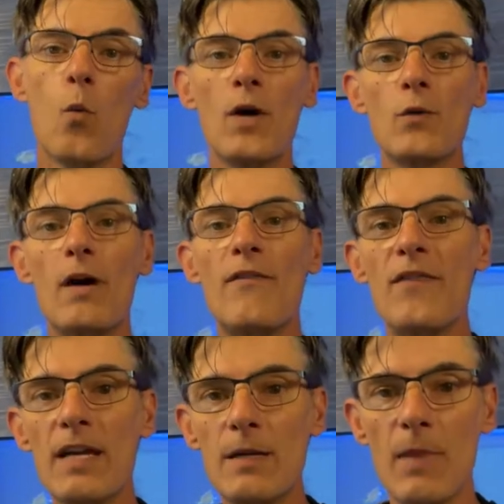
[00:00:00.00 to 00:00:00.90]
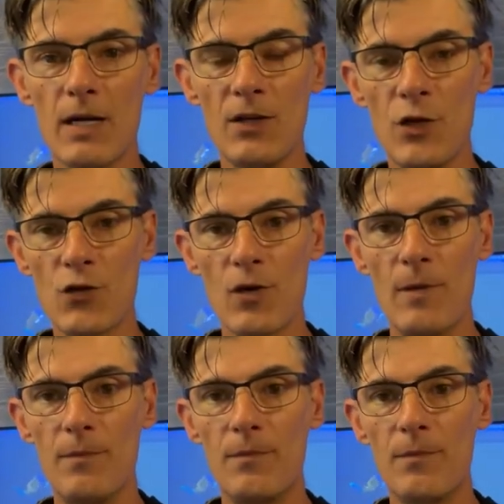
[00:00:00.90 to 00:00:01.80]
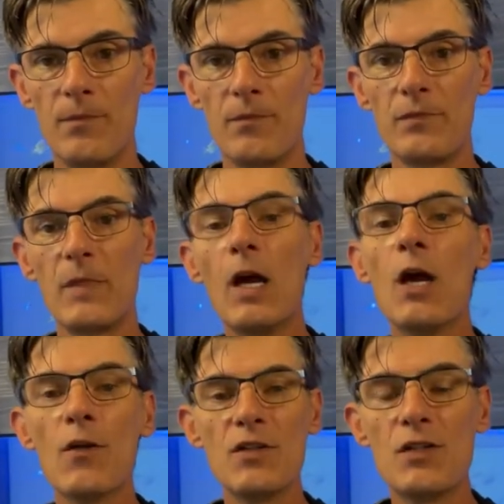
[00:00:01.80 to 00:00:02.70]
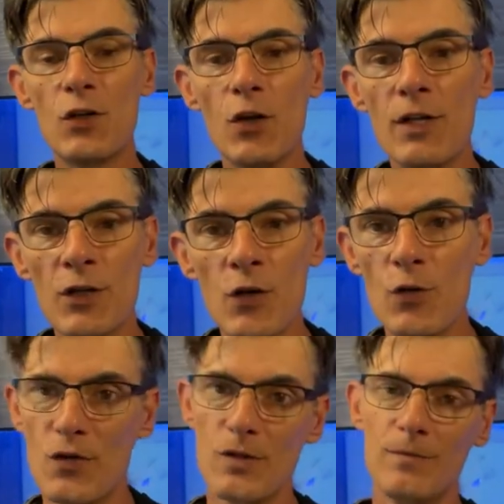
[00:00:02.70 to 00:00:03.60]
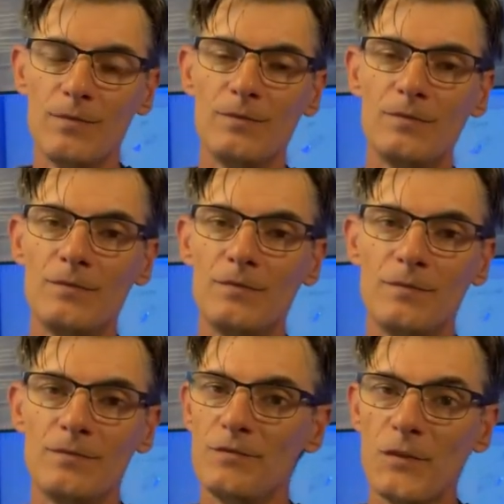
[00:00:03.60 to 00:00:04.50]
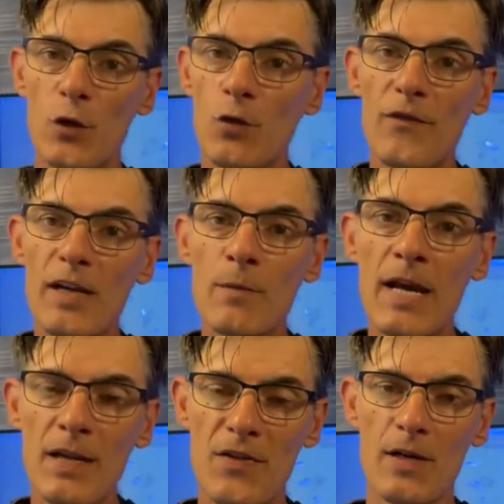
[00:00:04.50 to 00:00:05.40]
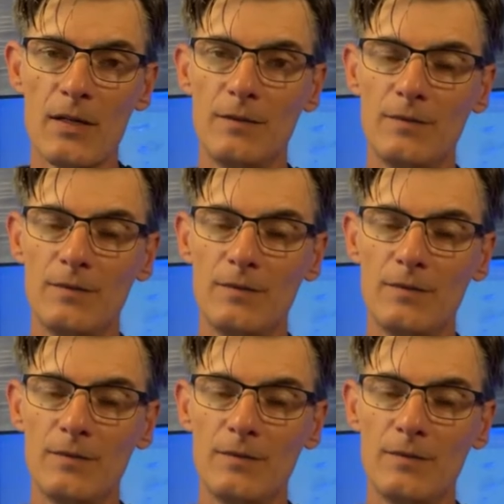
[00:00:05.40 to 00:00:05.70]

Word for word: what do I feed my cleaner shrimp? Here is the good news. You don't feed them anything.